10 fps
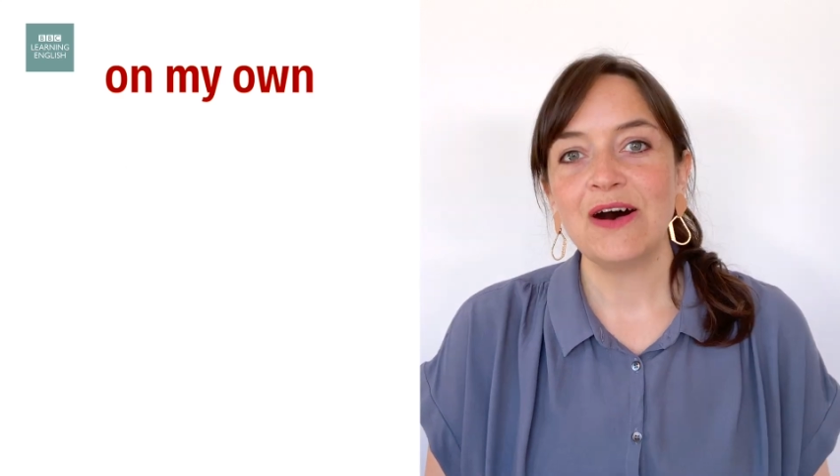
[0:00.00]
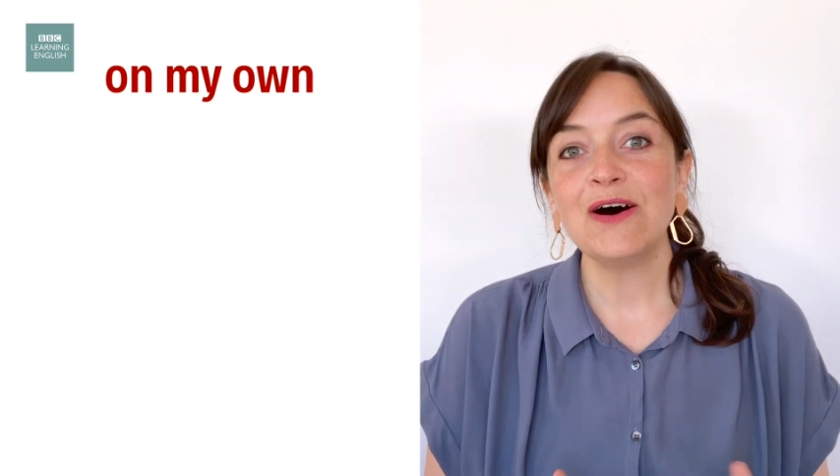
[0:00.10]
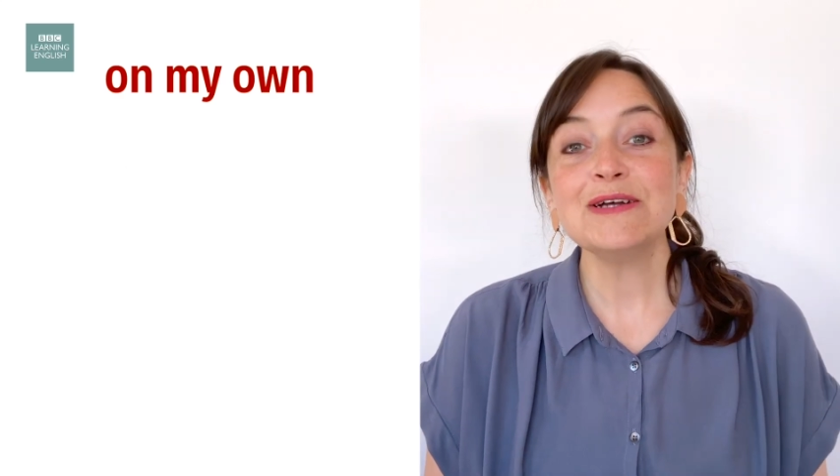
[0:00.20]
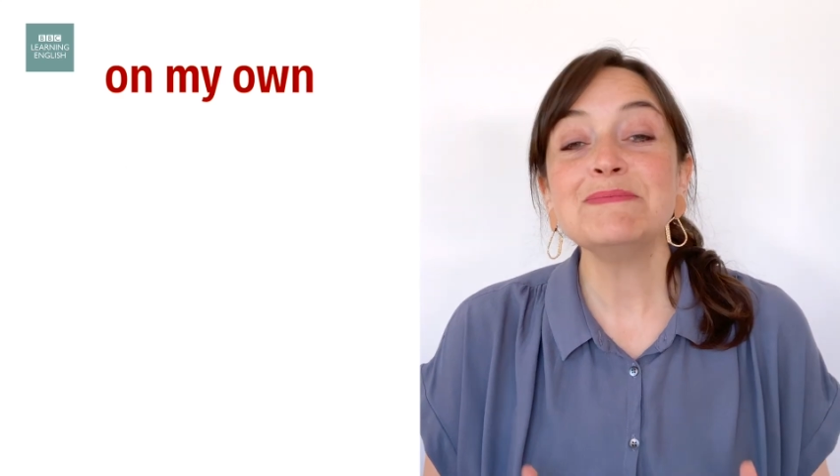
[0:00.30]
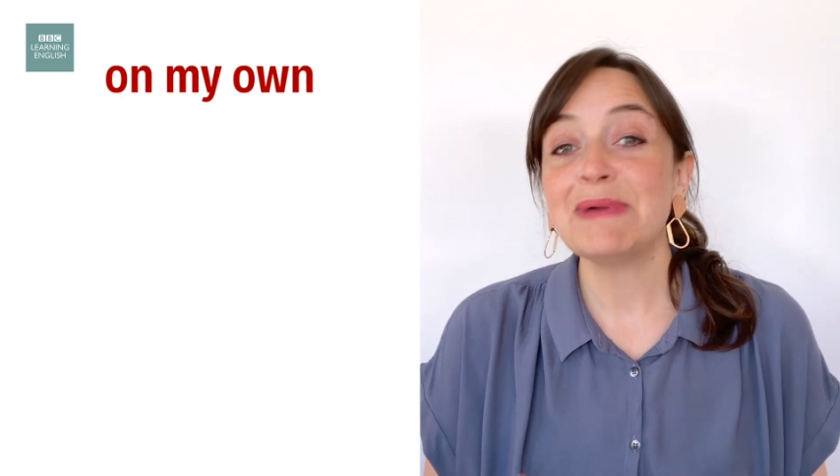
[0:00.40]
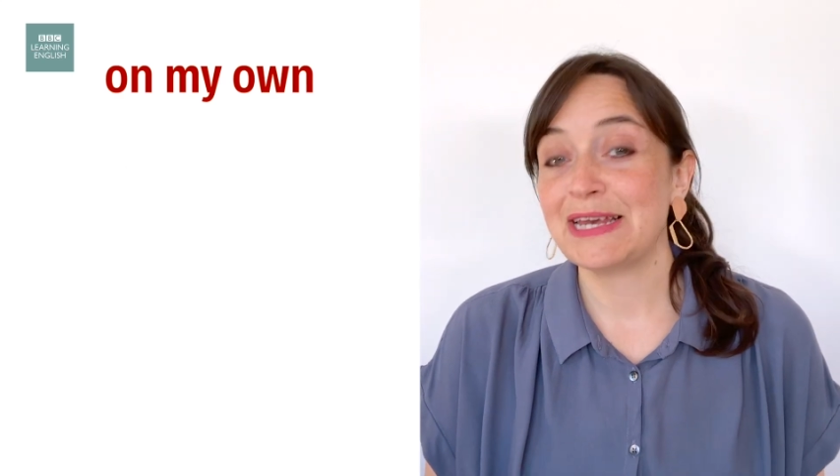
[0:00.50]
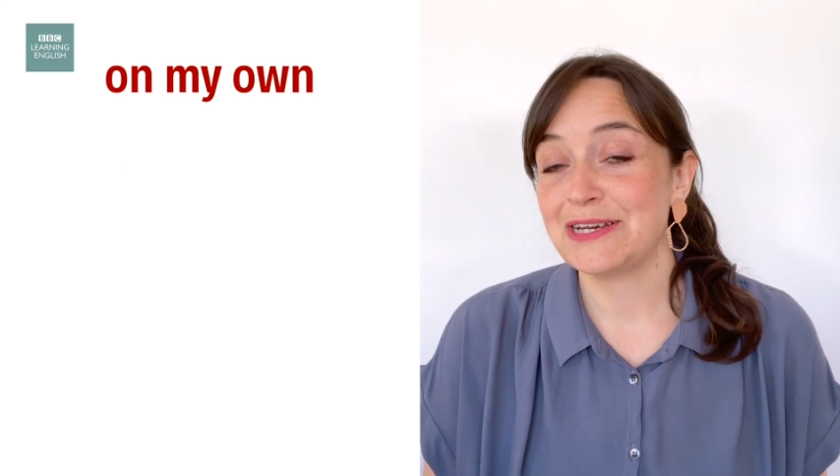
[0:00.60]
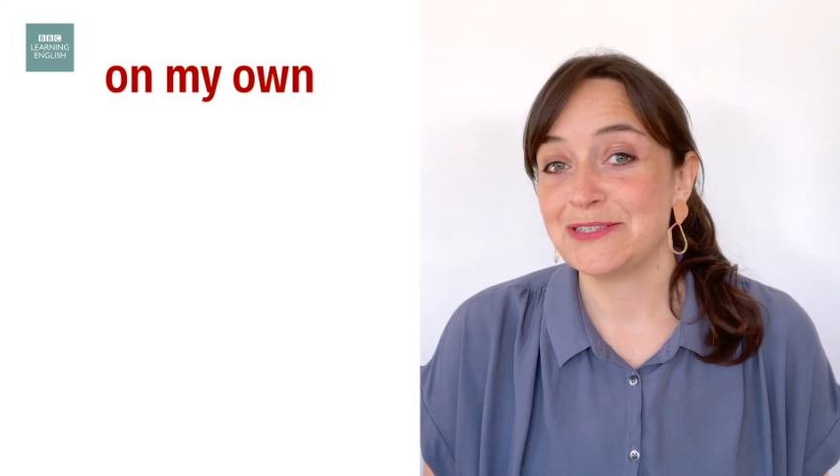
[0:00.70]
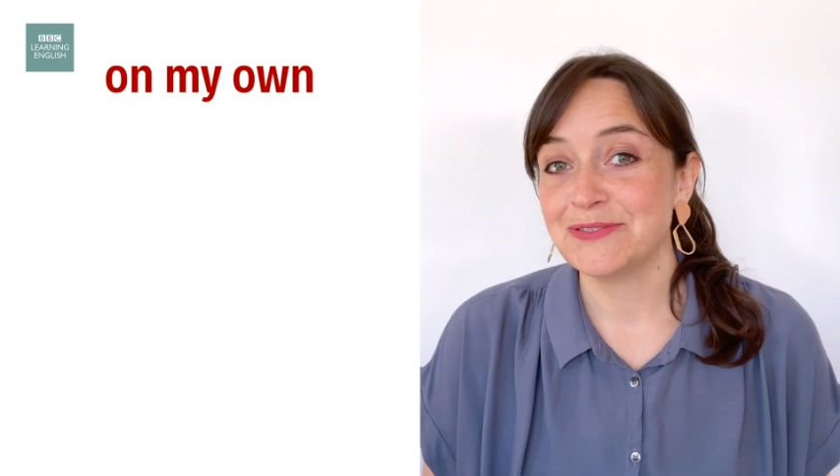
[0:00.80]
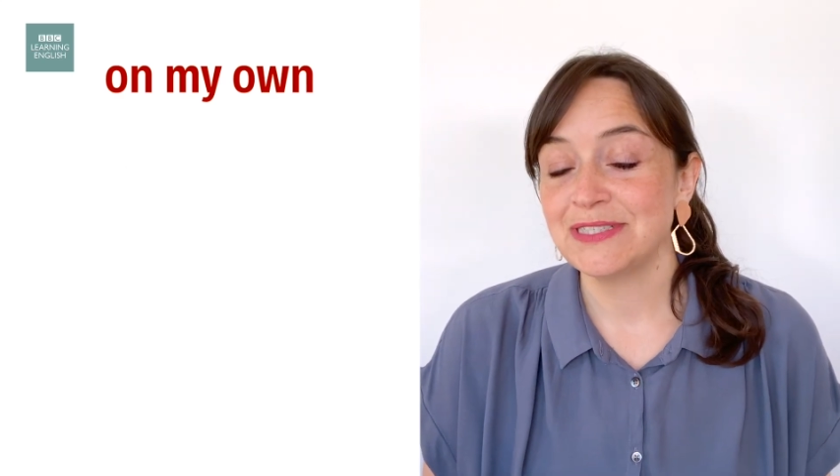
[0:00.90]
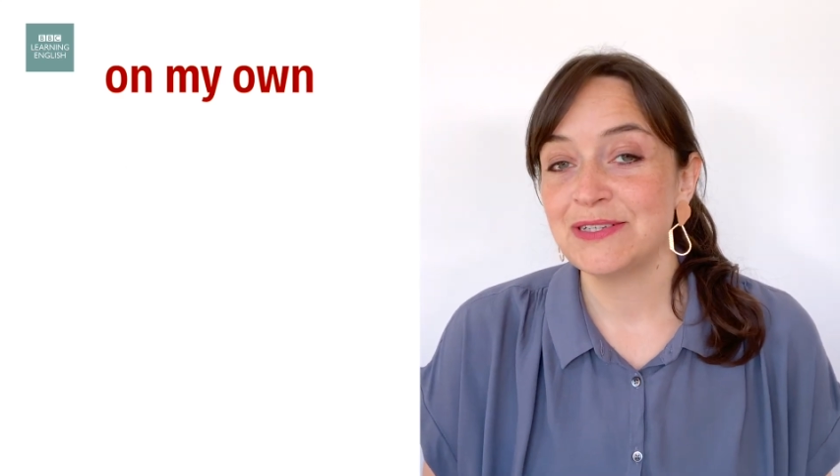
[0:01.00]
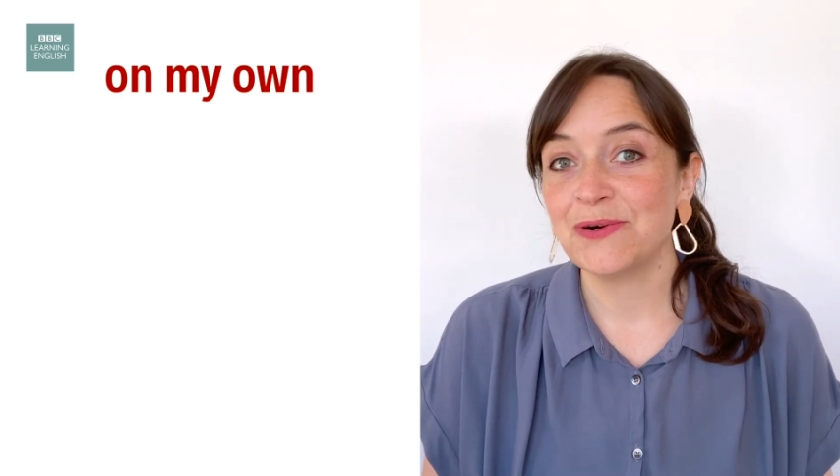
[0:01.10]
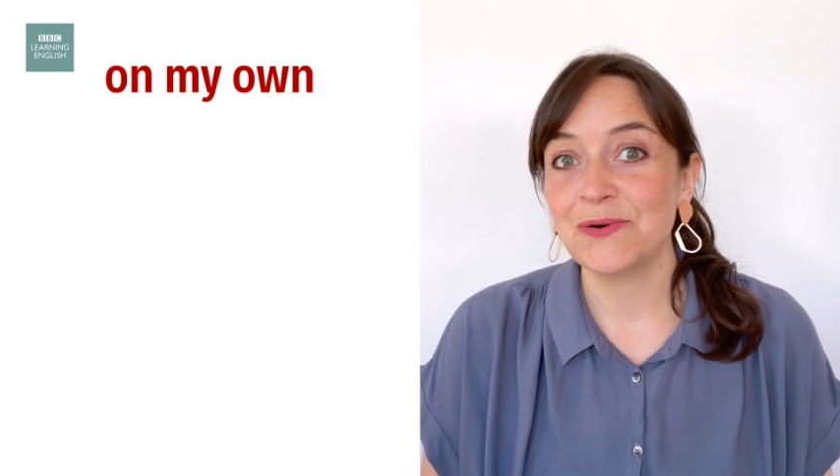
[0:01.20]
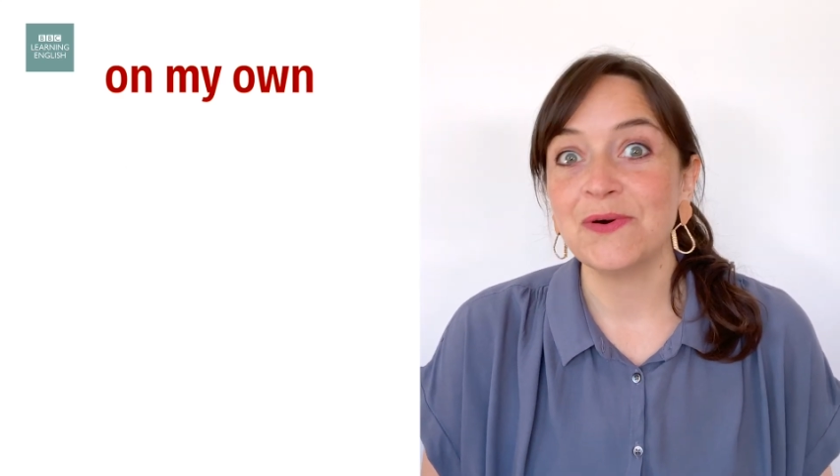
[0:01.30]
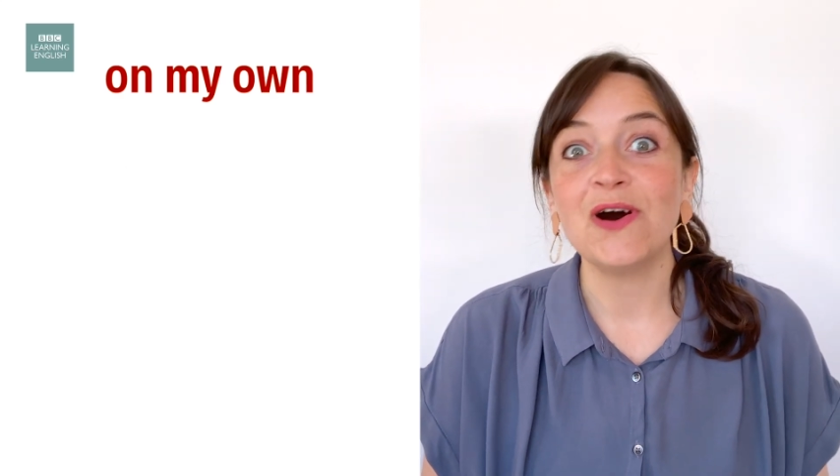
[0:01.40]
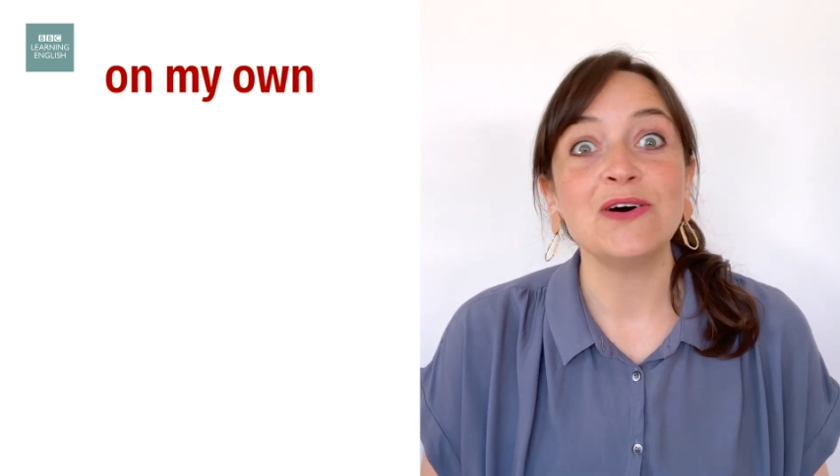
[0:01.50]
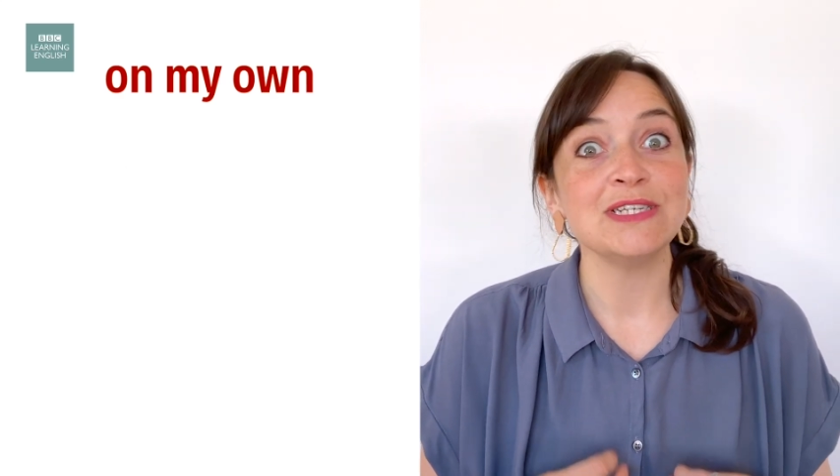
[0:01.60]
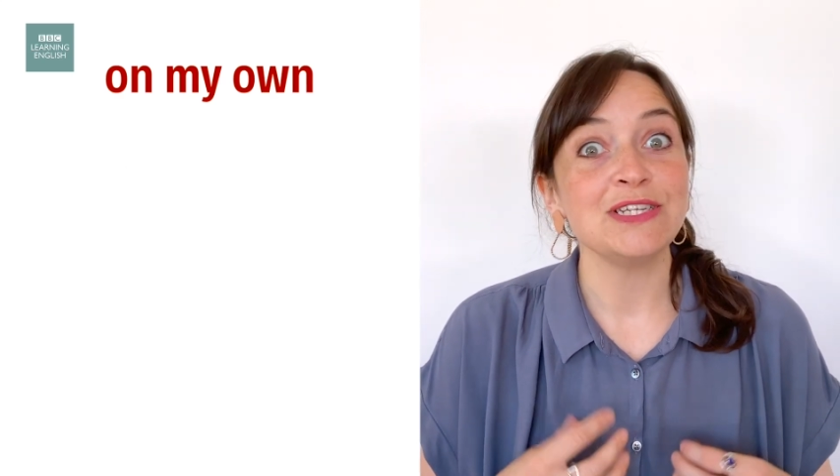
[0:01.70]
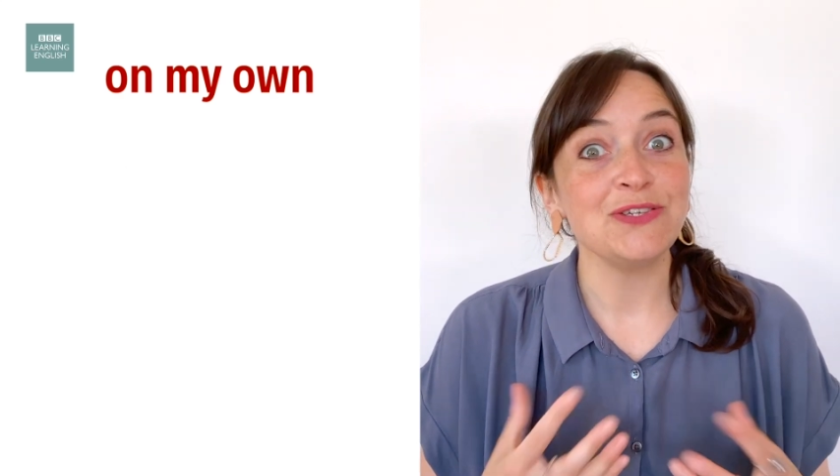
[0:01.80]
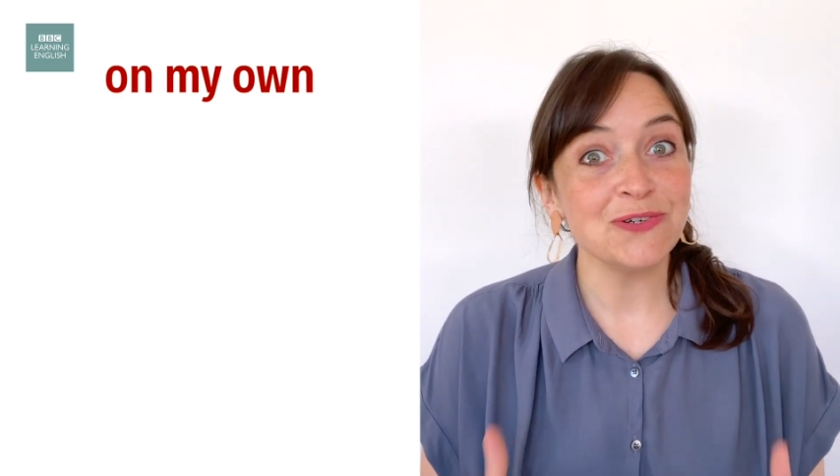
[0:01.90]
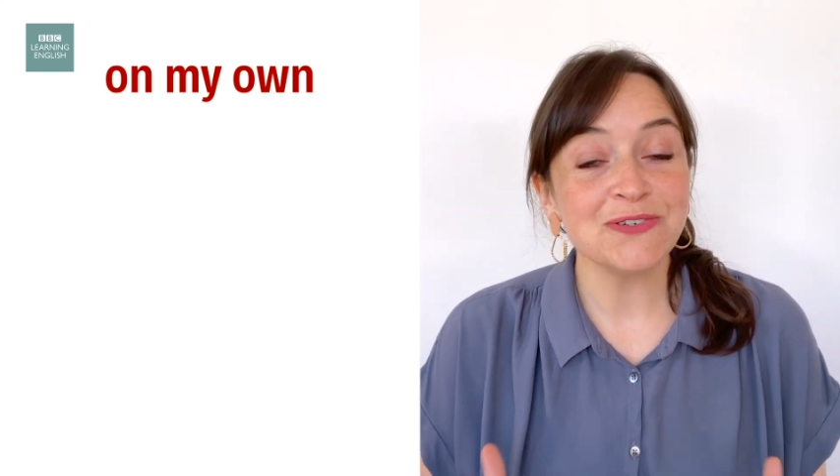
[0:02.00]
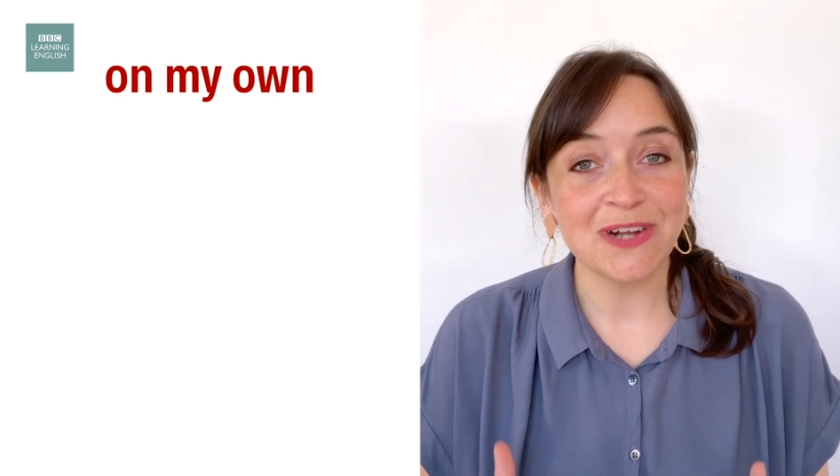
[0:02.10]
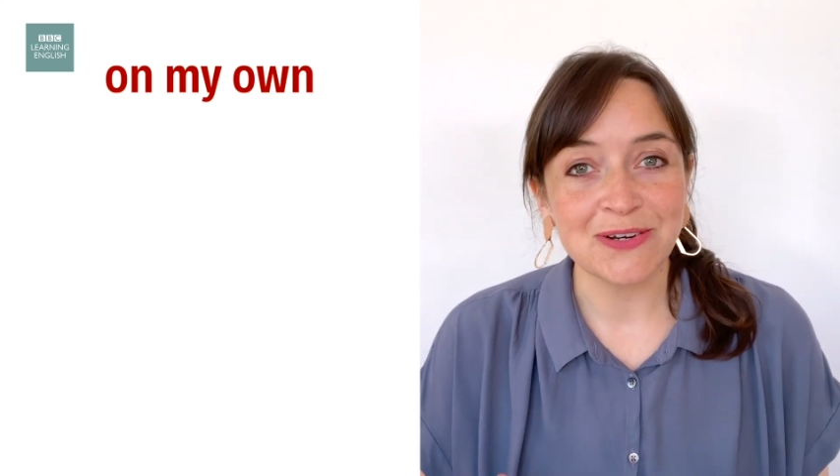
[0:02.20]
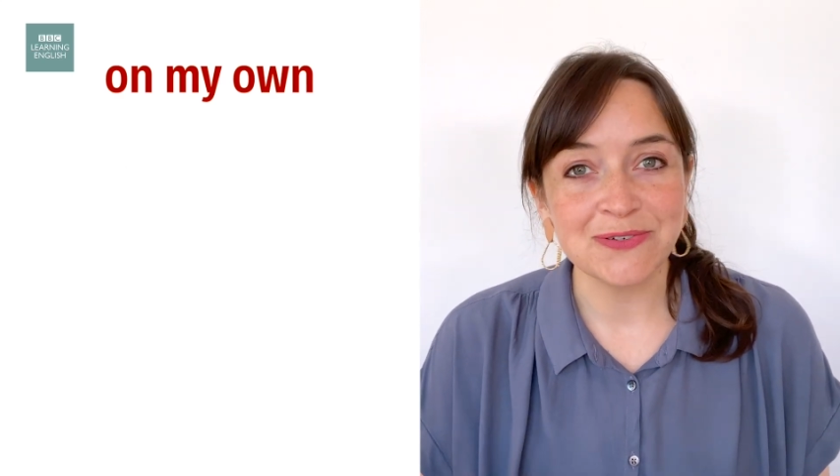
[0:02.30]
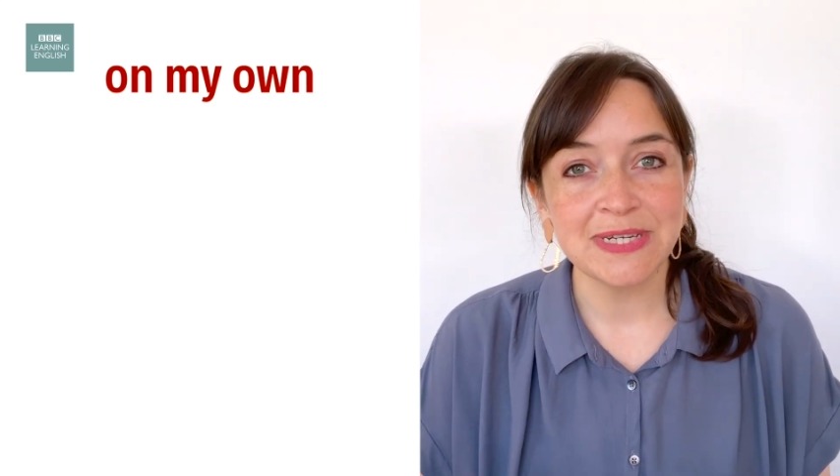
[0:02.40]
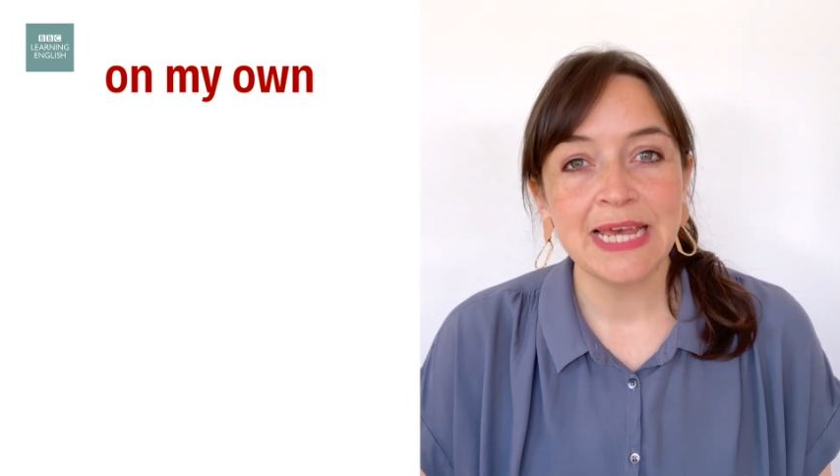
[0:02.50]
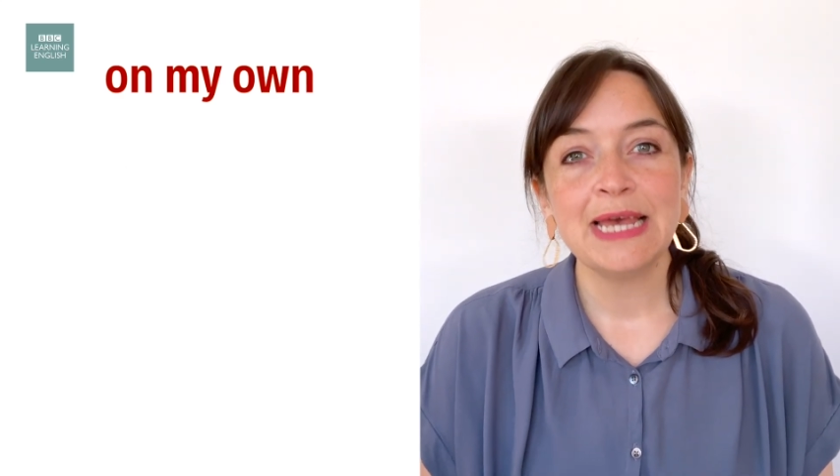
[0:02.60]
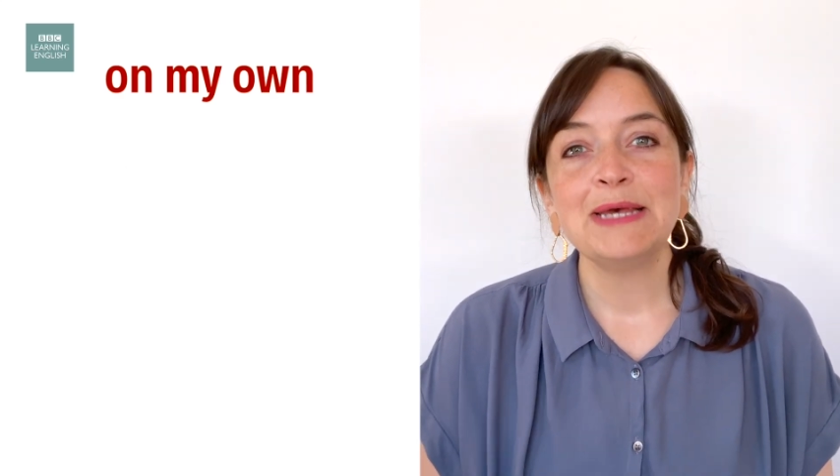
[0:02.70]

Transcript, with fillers: On my own or on your own